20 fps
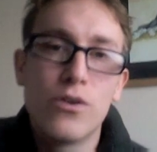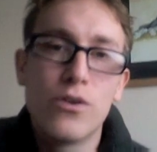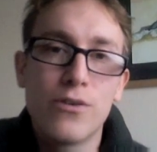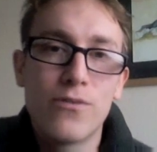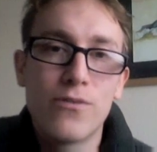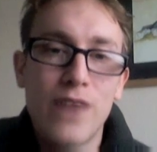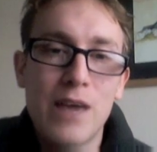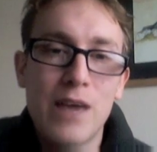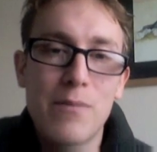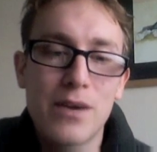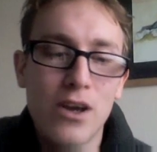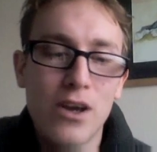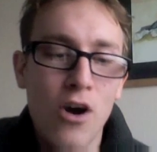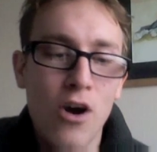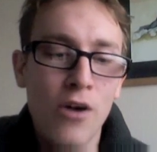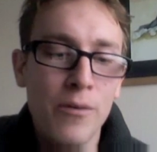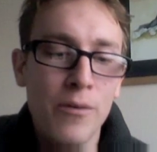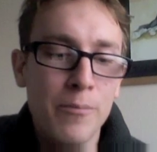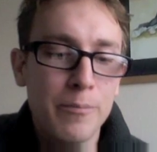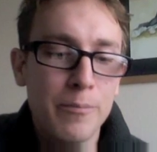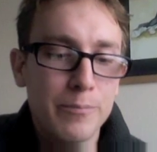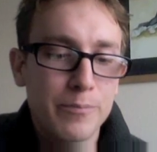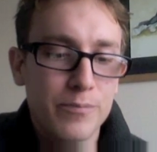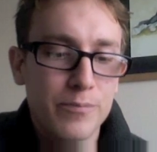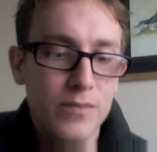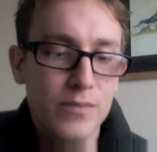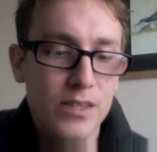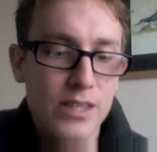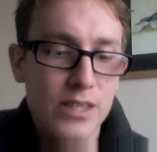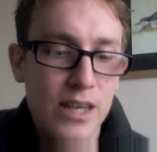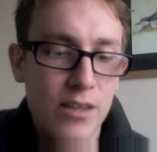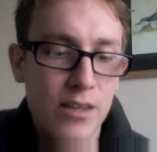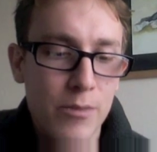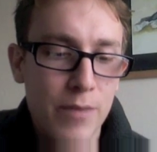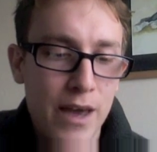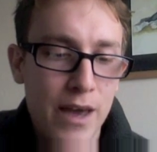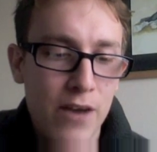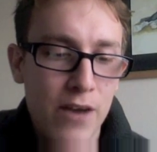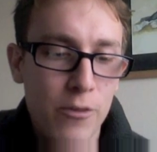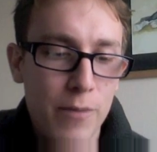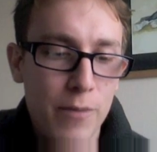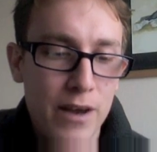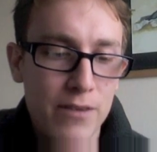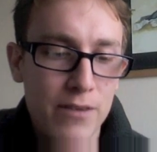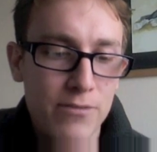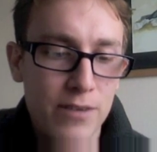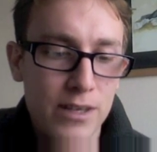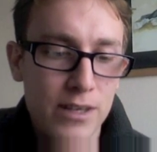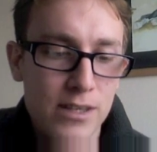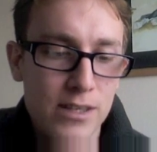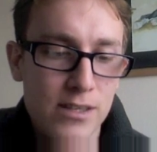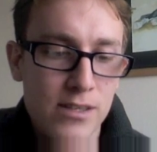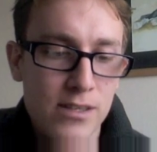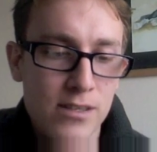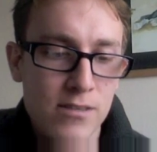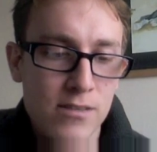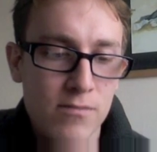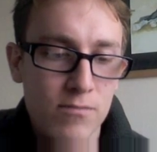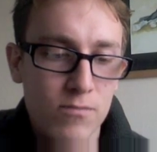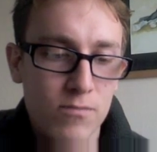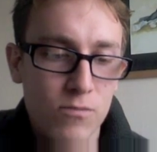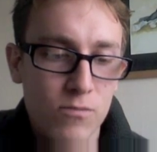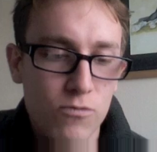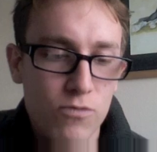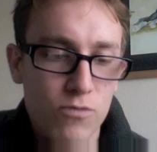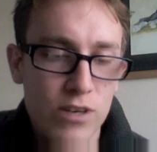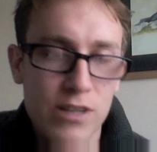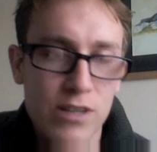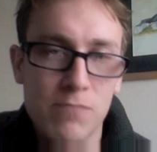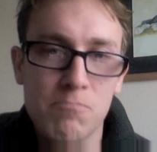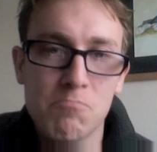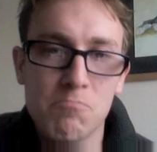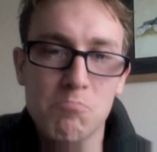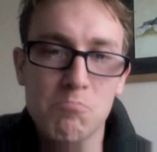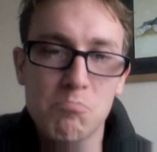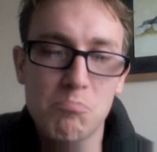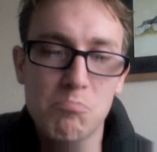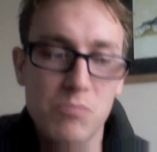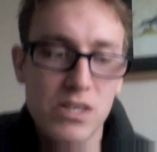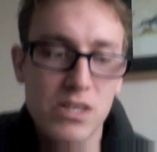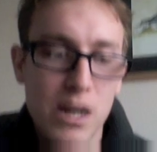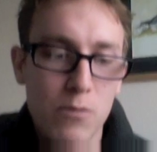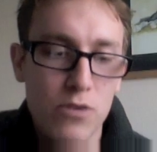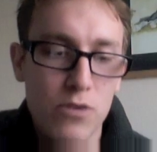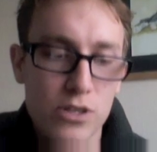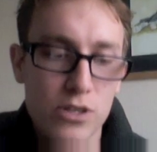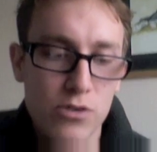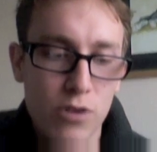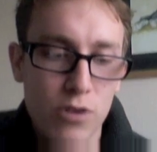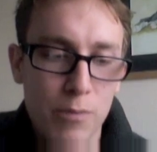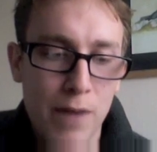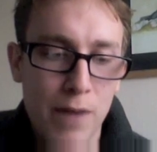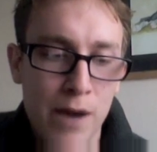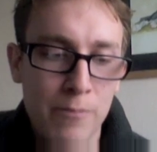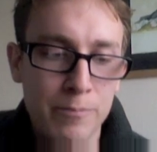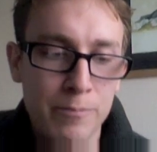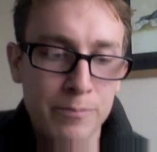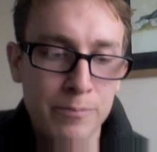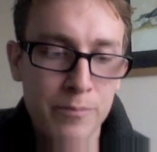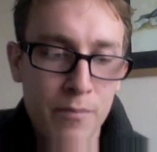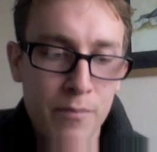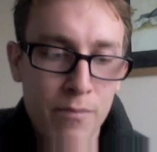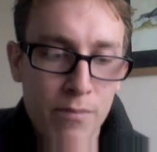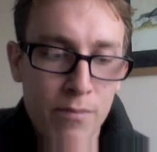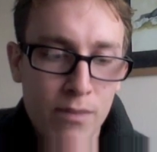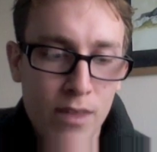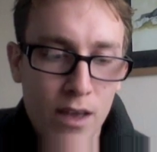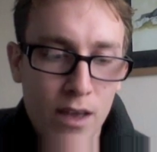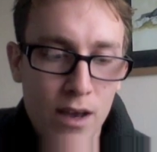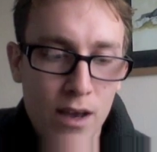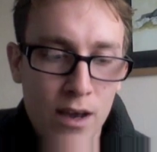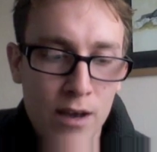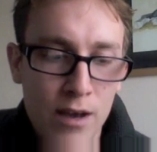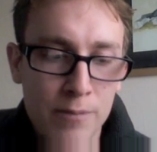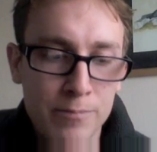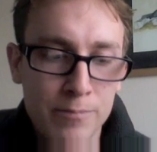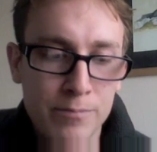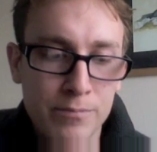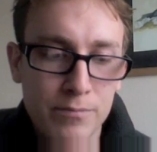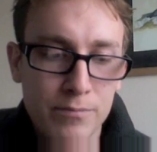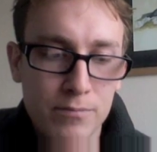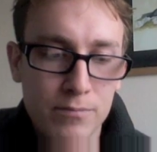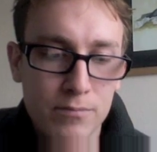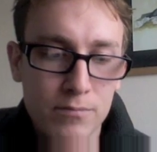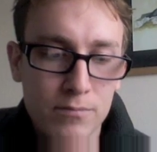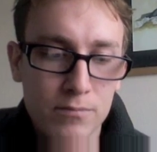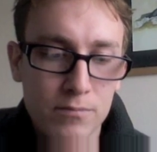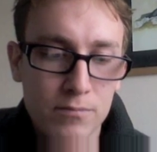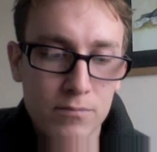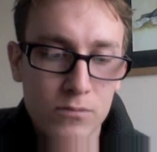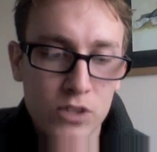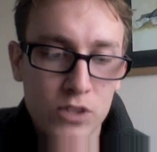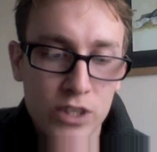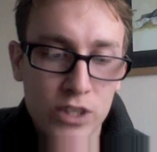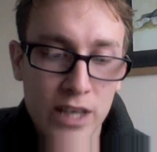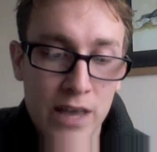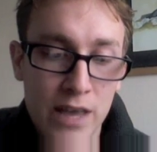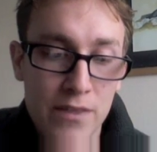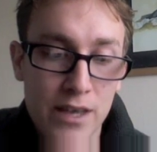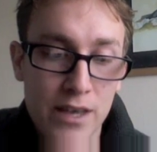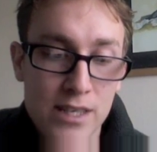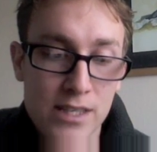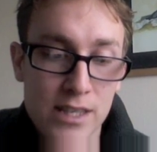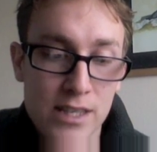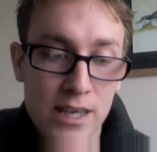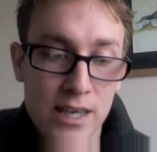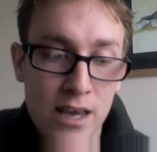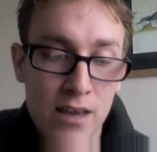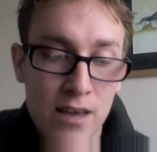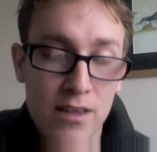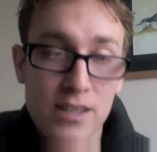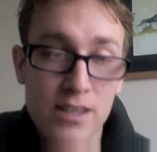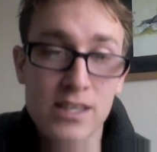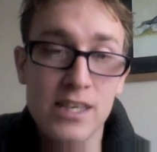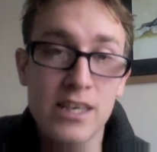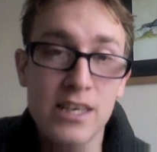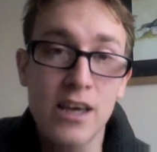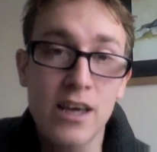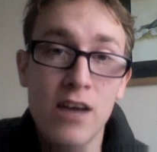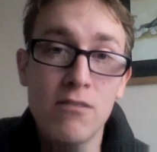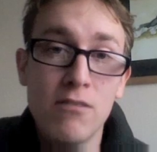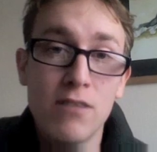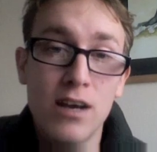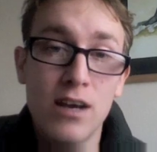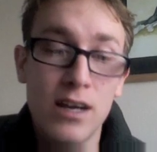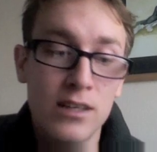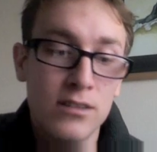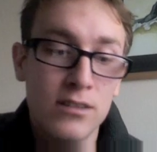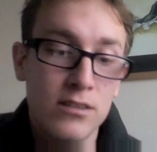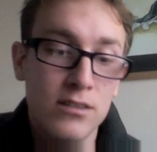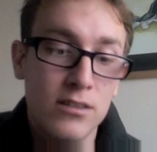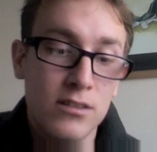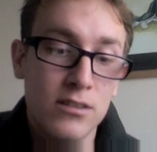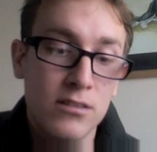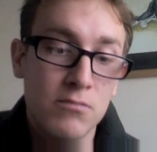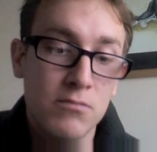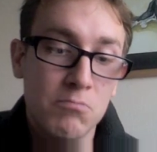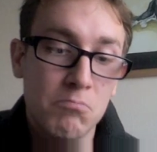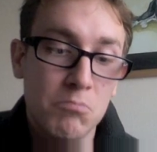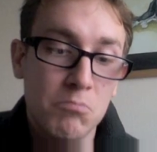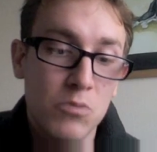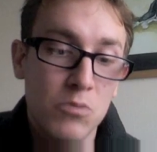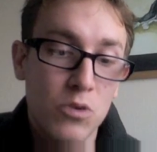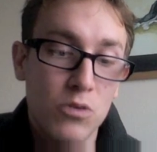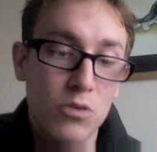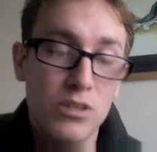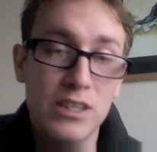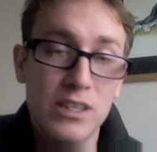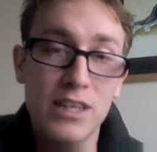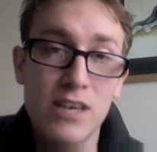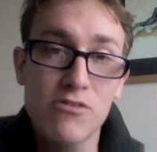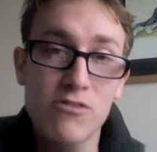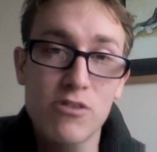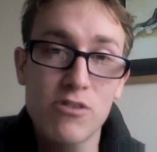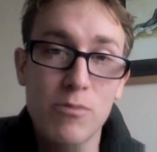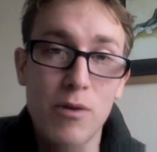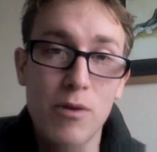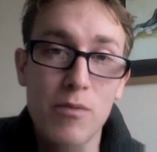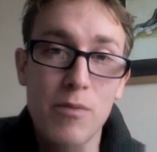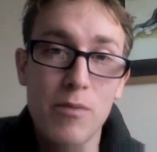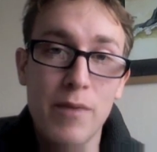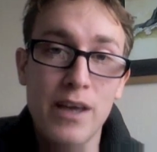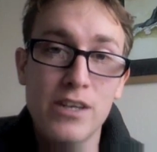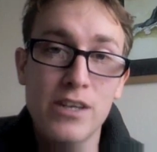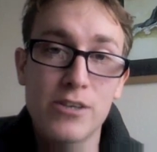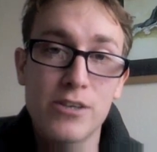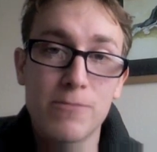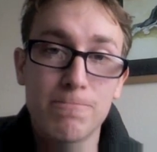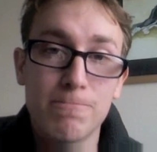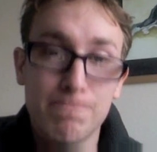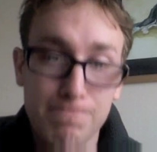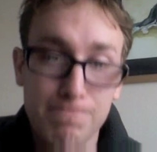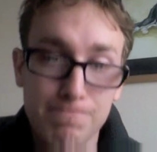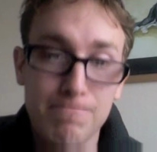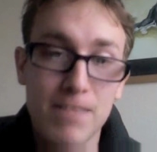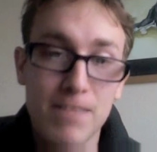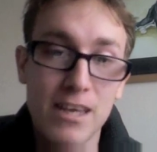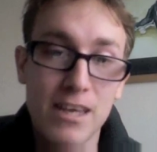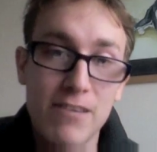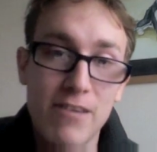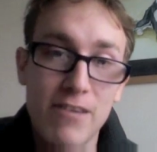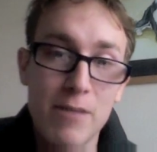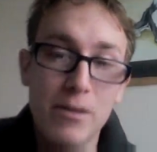vaping on. Tell them the health benefits, really tell them what it's all about. So yeah, that's the Ego, and all details at the bottom of the page. Thank you very